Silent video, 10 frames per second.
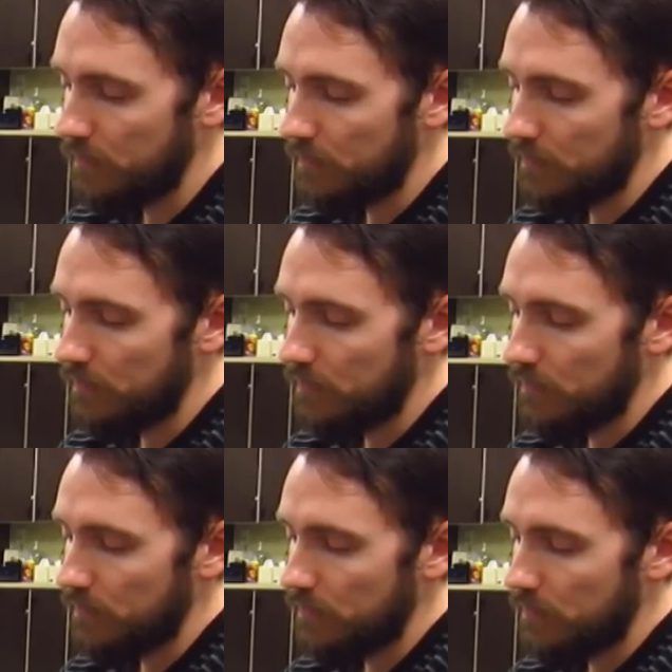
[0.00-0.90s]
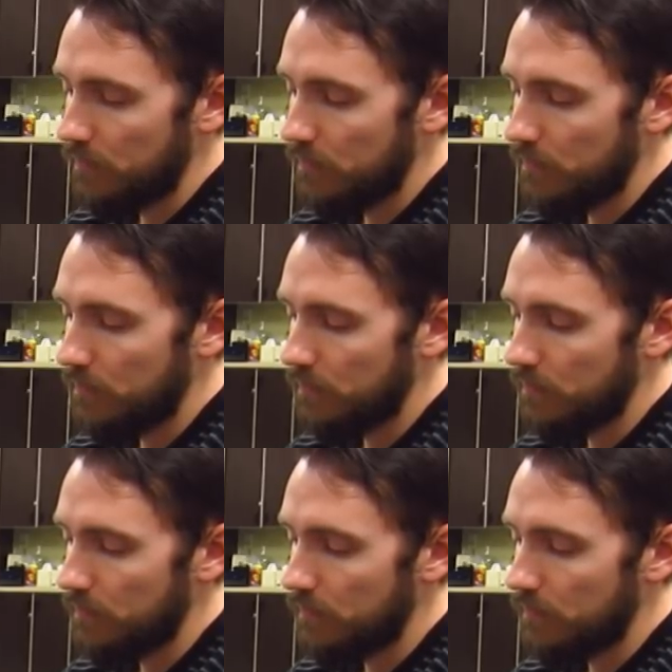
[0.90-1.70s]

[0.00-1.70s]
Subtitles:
[no speech]